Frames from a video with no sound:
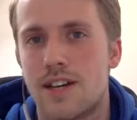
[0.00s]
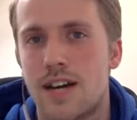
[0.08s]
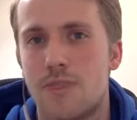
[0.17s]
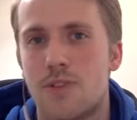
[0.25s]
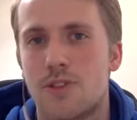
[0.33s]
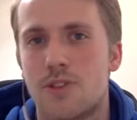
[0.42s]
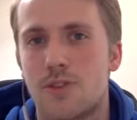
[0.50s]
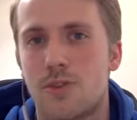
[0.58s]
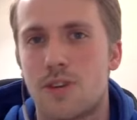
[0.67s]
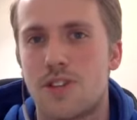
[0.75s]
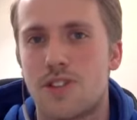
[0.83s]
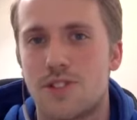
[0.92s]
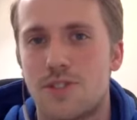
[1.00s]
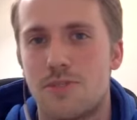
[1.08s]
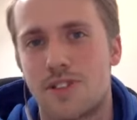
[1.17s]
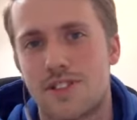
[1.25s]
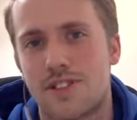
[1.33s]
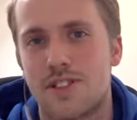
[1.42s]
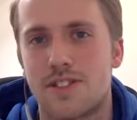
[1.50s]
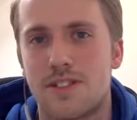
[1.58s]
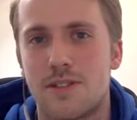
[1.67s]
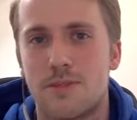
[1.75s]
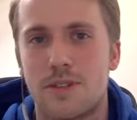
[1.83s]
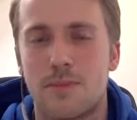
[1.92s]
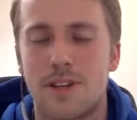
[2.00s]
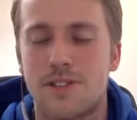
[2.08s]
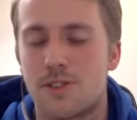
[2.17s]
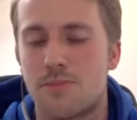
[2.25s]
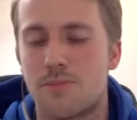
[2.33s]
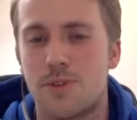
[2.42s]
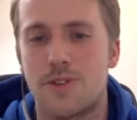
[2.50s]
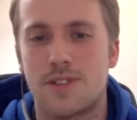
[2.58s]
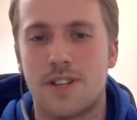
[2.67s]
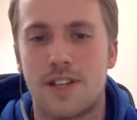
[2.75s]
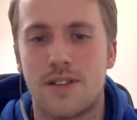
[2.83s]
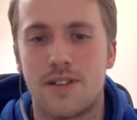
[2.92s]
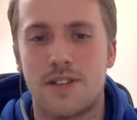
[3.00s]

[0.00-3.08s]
I'm not quite sure because it depends on the person and